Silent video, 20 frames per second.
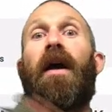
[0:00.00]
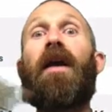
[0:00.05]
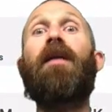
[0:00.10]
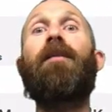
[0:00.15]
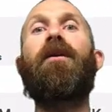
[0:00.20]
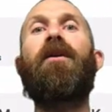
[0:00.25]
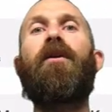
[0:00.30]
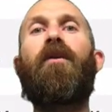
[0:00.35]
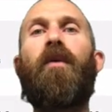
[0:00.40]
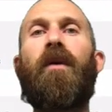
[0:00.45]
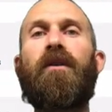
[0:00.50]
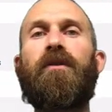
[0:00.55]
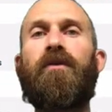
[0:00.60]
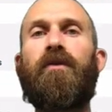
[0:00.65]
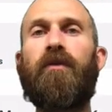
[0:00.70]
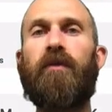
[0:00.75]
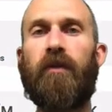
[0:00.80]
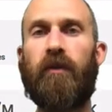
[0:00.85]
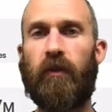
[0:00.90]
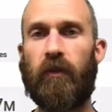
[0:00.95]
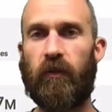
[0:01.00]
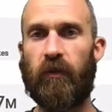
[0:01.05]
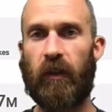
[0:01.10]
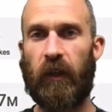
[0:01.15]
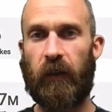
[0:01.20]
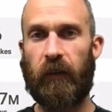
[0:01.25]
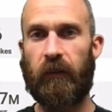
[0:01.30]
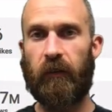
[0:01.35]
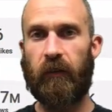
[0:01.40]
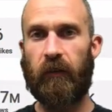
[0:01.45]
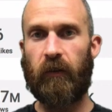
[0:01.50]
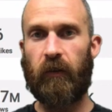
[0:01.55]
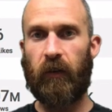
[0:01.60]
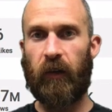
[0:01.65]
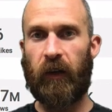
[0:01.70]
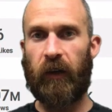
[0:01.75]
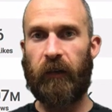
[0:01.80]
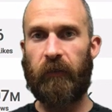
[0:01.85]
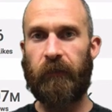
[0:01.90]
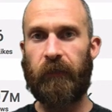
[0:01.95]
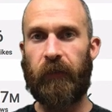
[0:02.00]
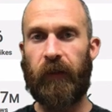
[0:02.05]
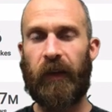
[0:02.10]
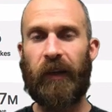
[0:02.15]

Anybody who wants to can use it. Okay.